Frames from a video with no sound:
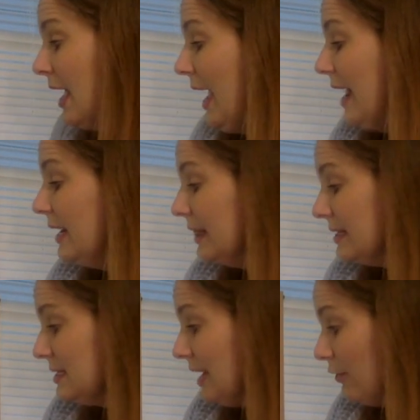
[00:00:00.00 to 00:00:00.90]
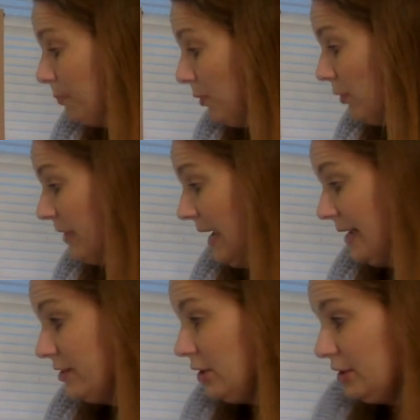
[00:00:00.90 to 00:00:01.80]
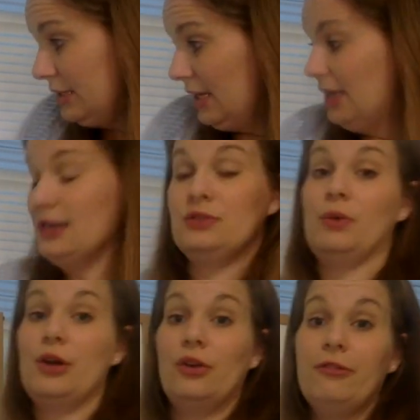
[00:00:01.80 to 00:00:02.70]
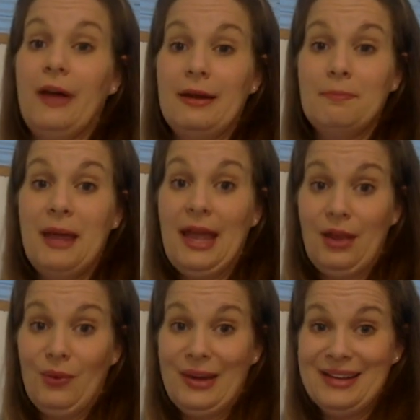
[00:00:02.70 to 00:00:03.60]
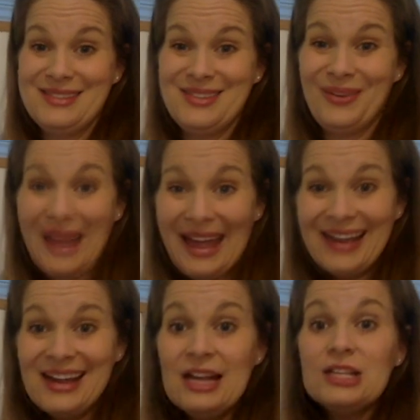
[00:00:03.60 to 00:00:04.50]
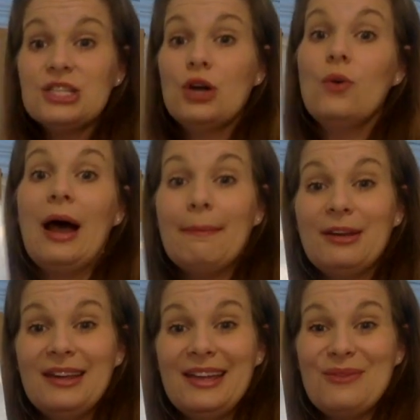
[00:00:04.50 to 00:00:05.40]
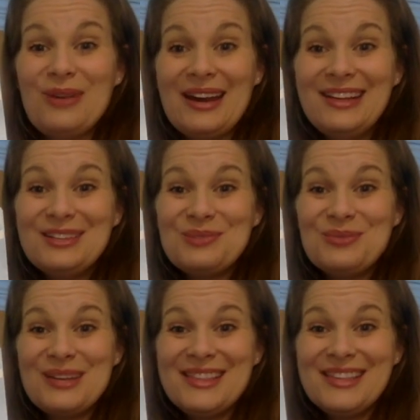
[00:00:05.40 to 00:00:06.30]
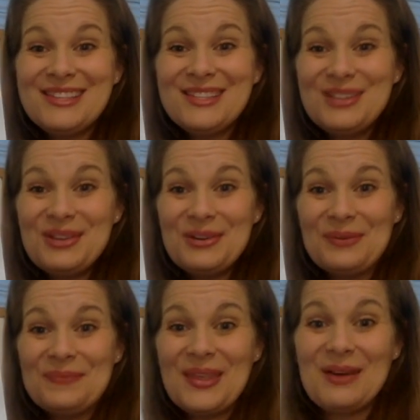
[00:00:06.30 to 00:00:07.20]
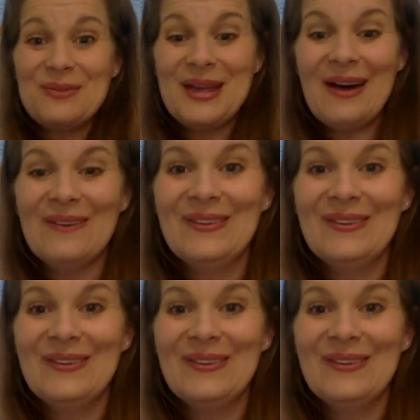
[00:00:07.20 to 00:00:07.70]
and in the South Pole, the Antarctic, is where you'll find penguins, okay? So I'm going to get ready to read this to you. Here we go.